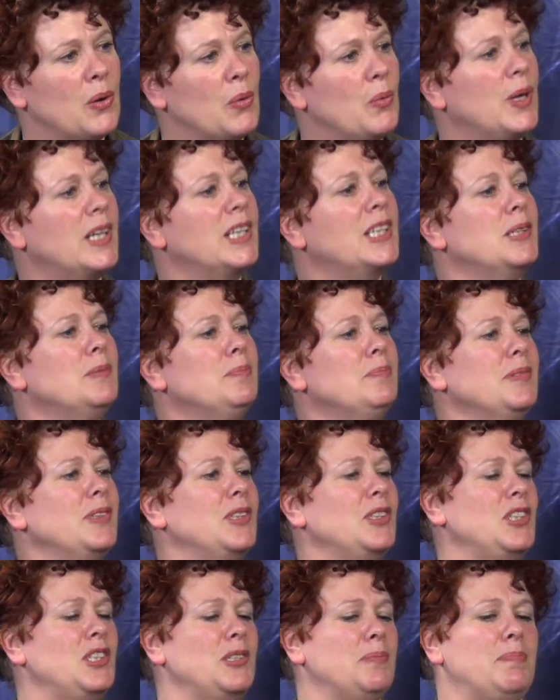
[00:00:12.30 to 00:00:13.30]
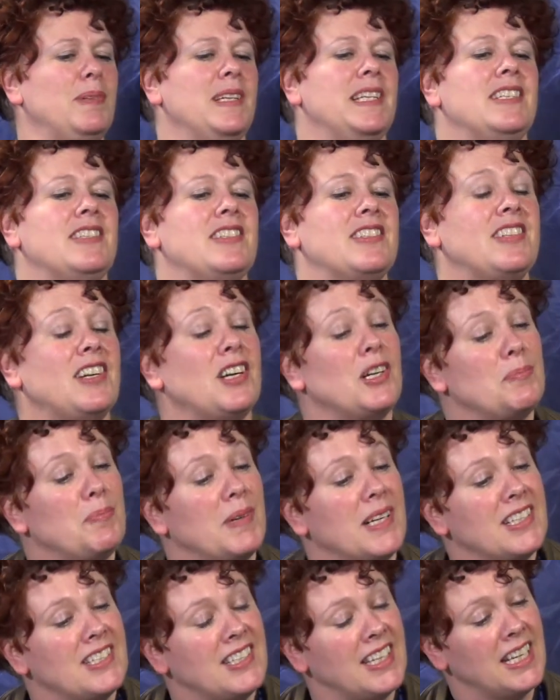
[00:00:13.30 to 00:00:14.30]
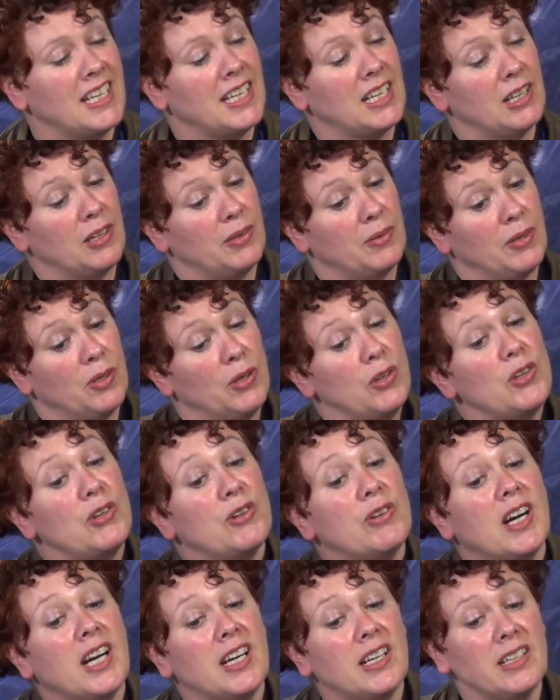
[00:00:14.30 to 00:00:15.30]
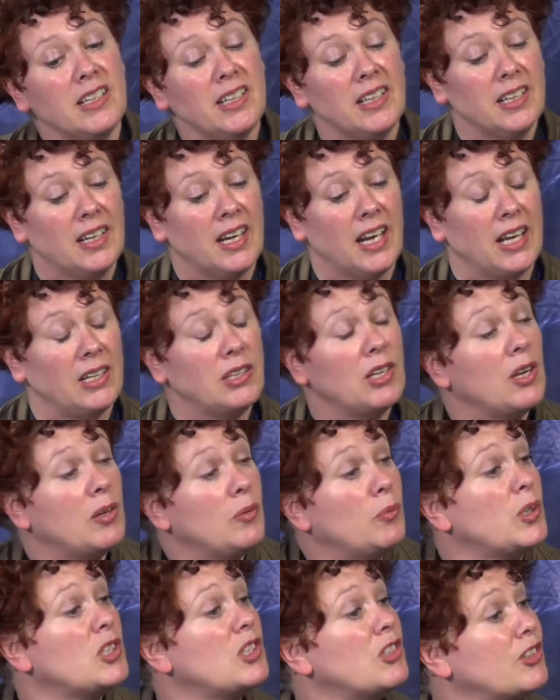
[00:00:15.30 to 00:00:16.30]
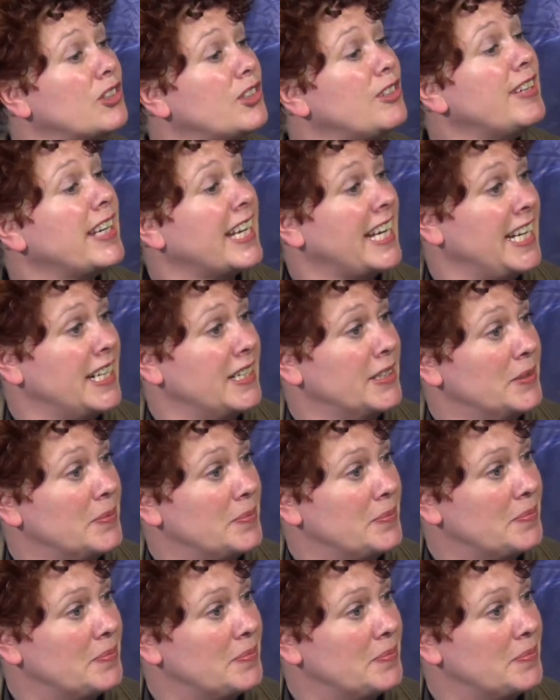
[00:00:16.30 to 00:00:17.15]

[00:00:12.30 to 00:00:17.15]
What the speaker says: Welcome. Could you please start by saying who you are and what you're doing here?